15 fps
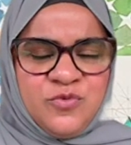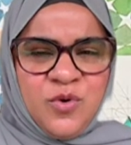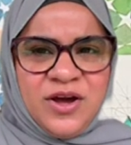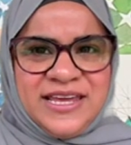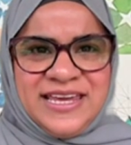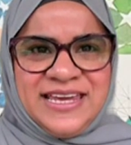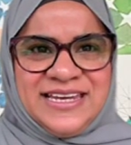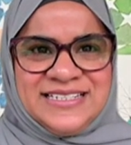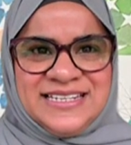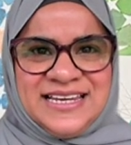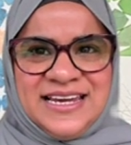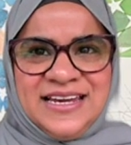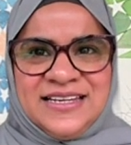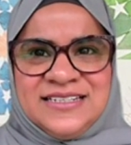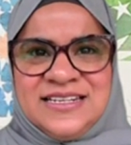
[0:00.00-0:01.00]
so
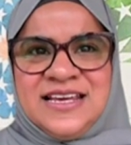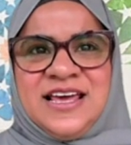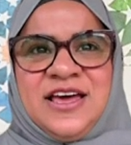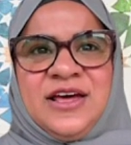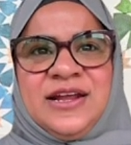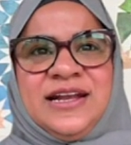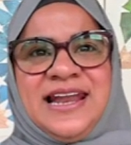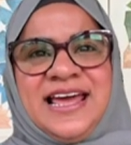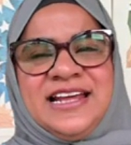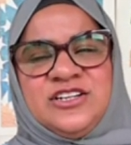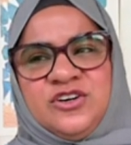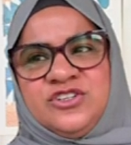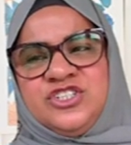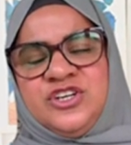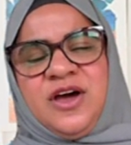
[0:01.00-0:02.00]
much of what he
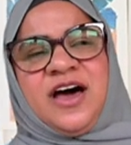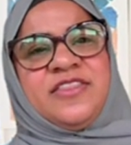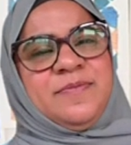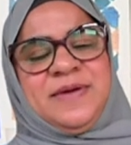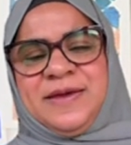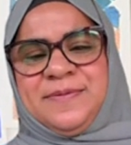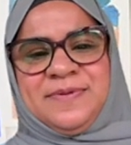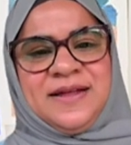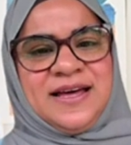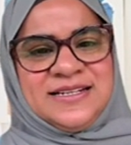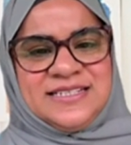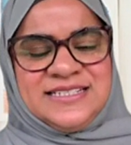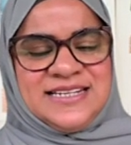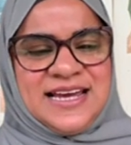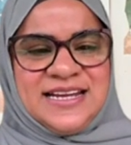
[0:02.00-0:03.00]
did led on
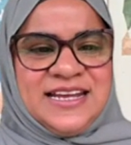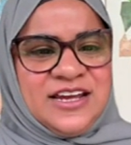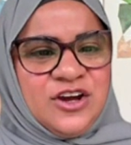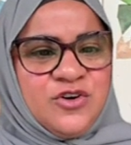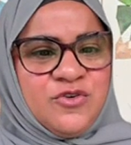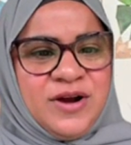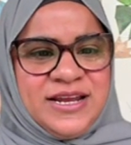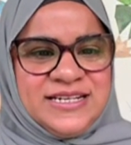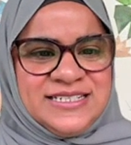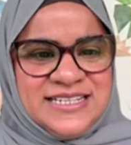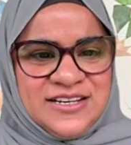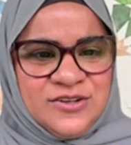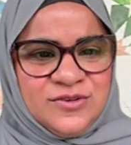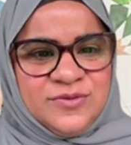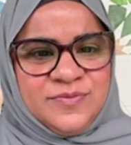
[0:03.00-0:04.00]
to other people
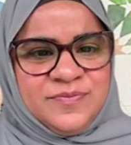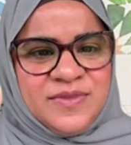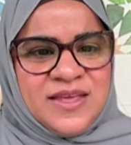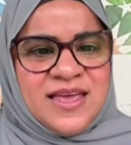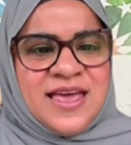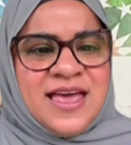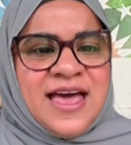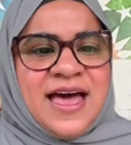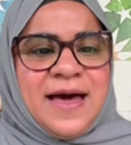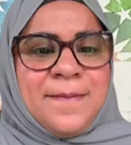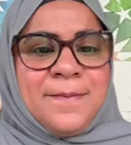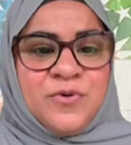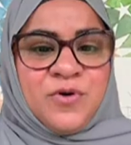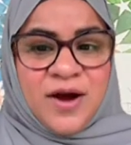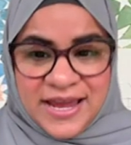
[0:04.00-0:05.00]
understanding a great deal.